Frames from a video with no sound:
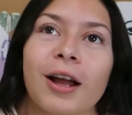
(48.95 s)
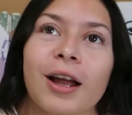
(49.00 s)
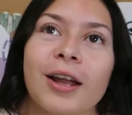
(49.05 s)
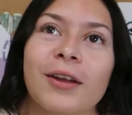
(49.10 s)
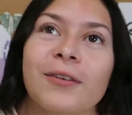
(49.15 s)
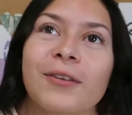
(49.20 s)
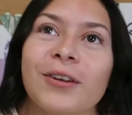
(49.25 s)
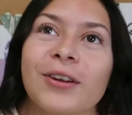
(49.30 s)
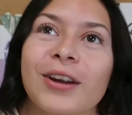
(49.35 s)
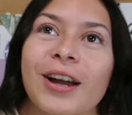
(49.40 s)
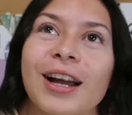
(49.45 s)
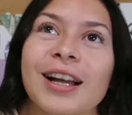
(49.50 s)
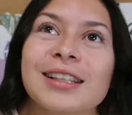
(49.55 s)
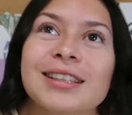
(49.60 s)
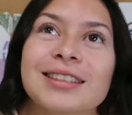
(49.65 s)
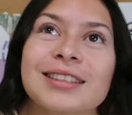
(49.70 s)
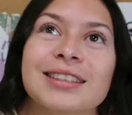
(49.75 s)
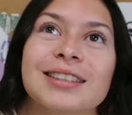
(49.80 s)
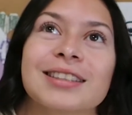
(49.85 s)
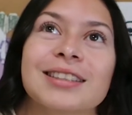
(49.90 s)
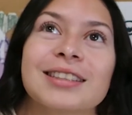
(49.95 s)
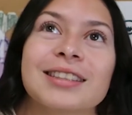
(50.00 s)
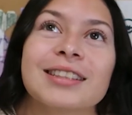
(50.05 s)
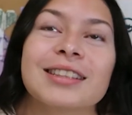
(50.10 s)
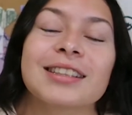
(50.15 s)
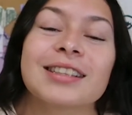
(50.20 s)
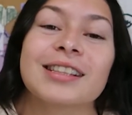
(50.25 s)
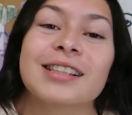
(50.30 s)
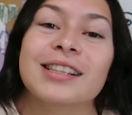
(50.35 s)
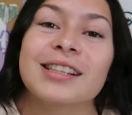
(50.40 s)
If you guys
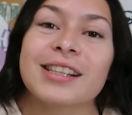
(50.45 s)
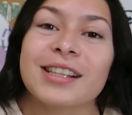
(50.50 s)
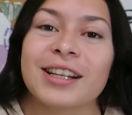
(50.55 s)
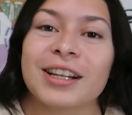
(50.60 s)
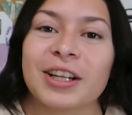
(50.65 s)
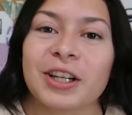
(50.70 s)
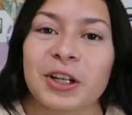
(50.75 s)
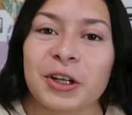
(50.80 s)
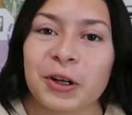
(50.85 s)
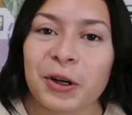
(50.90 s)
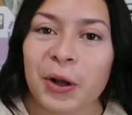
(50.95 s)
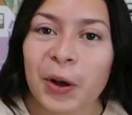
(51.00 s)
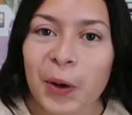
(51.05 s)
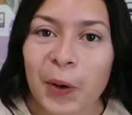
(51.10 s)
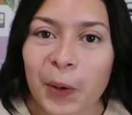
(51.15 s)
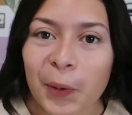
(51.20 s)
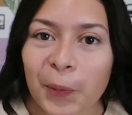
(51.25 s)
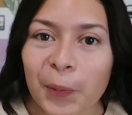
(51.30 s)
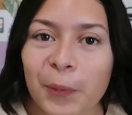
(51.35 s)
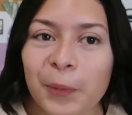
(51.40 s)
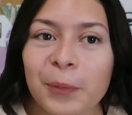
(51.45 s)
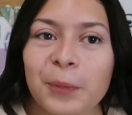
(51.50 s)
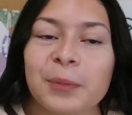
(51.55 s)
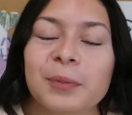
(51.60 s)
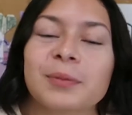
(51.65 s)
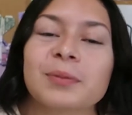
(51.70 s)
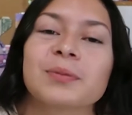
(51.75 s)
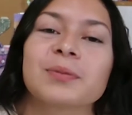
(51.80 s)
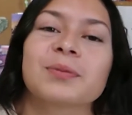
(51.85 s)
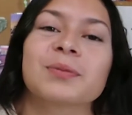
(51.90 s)
didn't know,
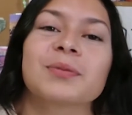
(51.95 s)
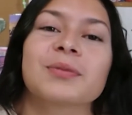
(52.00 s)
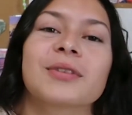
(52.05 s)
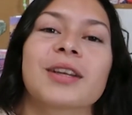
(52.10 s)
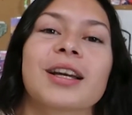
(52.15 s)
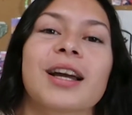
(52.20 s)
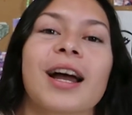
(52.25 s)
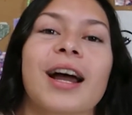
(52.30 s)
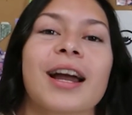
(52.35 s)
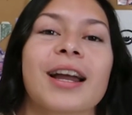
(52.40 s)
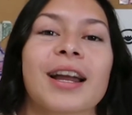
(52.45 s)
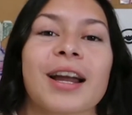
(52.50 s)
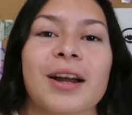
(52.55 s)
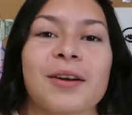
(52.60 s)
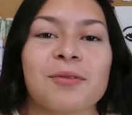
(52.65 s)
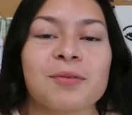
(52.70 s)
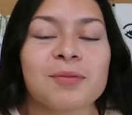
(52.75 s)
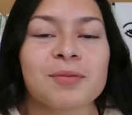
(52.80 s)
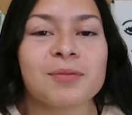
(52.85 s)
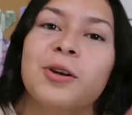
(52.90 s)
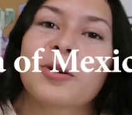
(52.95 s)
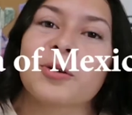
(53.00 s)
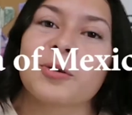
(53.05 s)
I am.